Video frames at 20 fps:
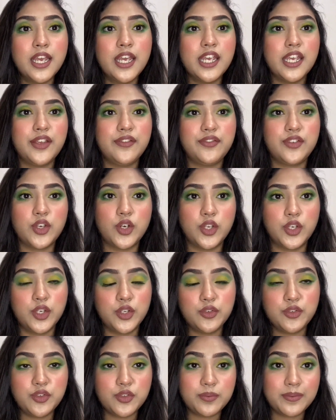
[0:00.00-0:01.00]
If you're
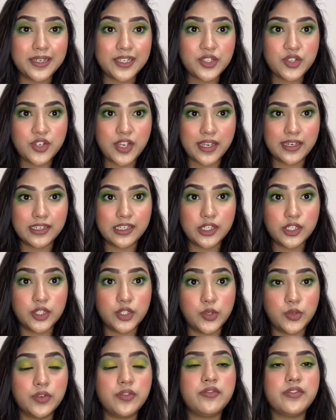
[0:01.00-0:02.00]
new to my channel,
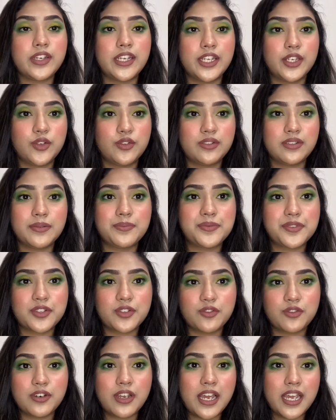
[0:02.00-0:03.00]
don't forget to
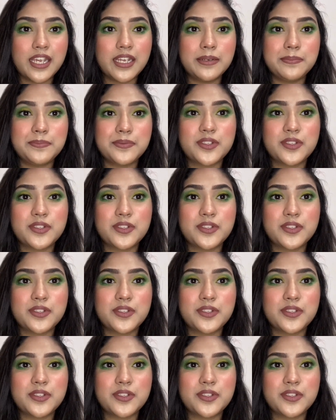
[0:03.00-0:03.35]
subscribe.